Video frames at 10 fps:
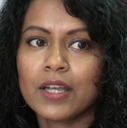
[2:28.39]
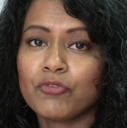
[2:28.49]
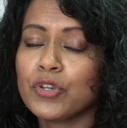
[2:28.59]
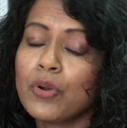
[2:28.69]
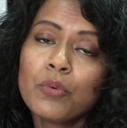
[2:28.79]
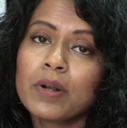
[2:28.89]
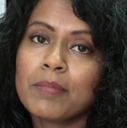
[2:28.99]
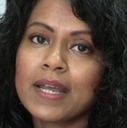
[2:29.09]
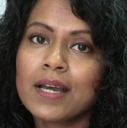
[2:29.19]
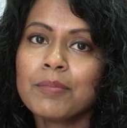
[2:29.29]
If you don't wear
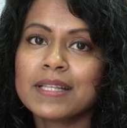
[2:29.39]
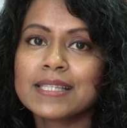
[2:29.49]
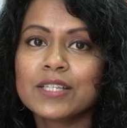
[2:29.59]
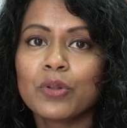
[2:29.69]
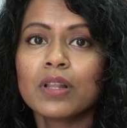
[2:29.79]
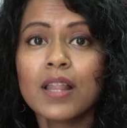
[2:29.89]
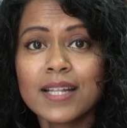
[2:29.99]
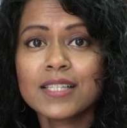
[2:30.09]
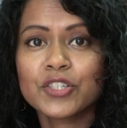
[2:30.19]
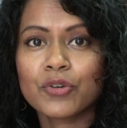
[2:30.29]
makeup, it still
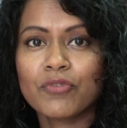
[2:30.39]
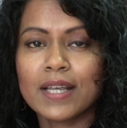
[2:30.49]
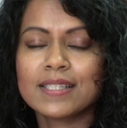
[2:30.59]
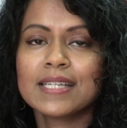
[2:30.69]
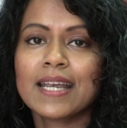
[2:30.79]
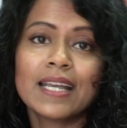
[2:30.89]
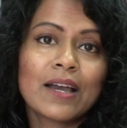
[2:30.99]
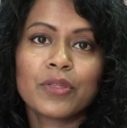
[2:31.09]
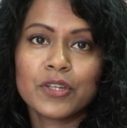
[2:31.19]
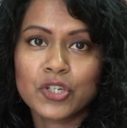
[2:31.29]
cleanses your face, taking
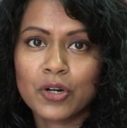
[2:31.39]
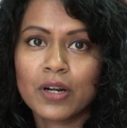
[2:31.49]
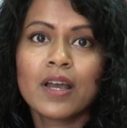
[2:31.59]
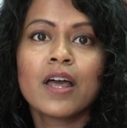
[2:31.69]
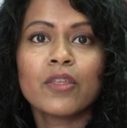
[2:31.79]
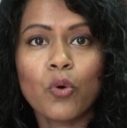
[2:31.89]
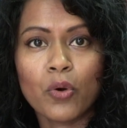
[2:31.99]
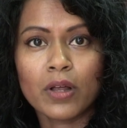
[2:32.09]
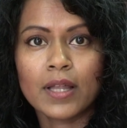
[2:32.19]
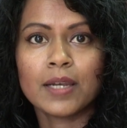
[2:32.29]
out the dirt, the
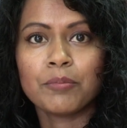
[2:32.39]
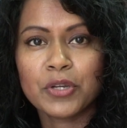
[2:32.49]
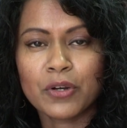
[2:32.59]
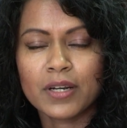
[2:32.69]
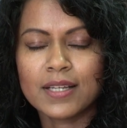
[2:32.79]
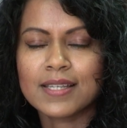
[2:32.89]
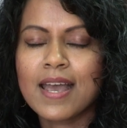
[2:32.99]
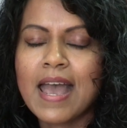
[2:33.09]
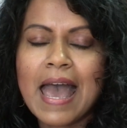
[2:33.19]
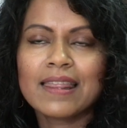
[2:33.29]
oil, and impurities,
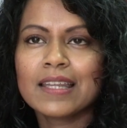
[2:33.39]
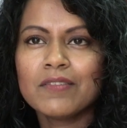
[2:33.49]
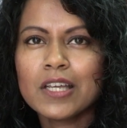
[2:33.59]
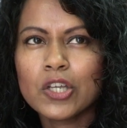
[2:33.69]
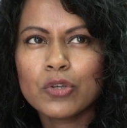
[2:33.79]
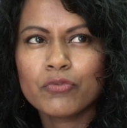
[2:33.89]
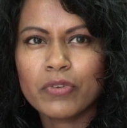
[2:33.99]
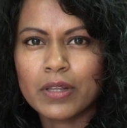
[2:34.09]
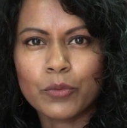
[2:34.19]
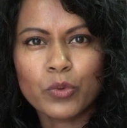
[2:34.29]
and leaving you
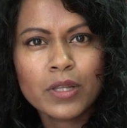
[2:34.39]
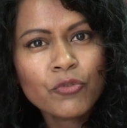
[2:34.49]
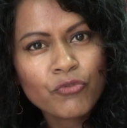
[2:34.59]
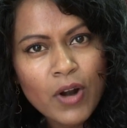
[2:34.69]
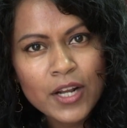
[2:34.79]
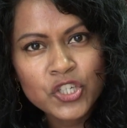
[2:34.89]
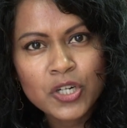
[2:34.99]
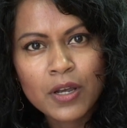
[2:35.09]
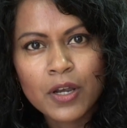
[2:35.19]
feeling really fresh,